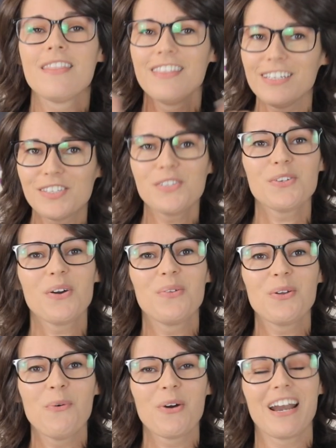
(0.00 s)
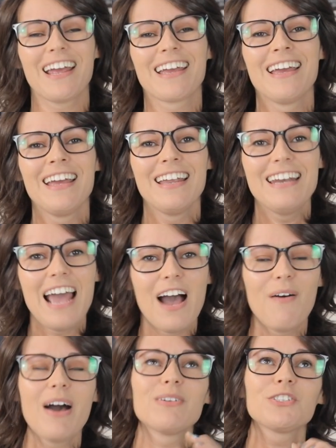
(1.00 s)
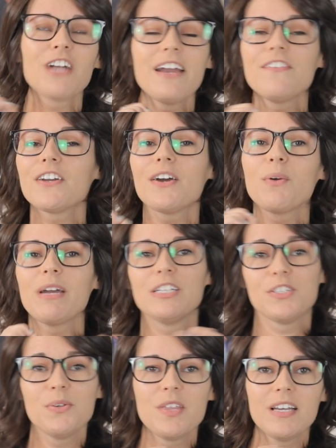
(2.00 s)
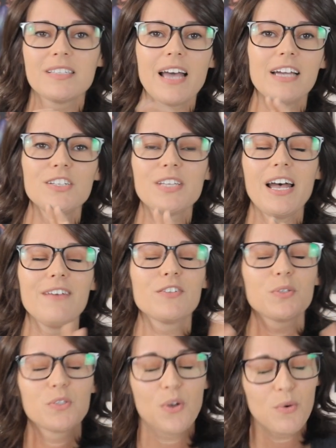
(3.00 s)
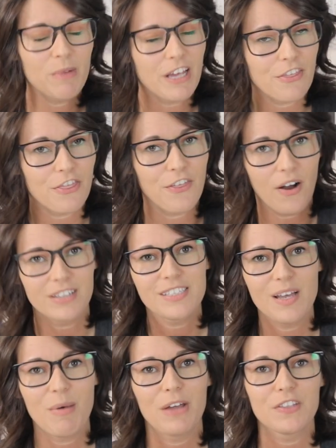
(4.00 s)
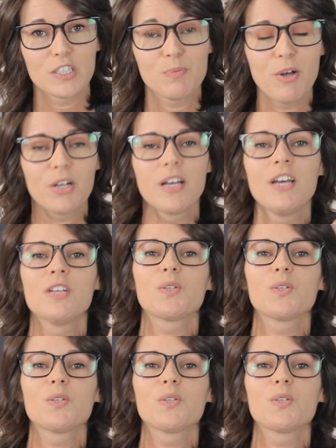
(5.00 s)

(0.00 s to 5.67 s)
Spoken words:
This is your only warning. Now, I was trying to figure out a way to do this, I just have so many thoughts about this book,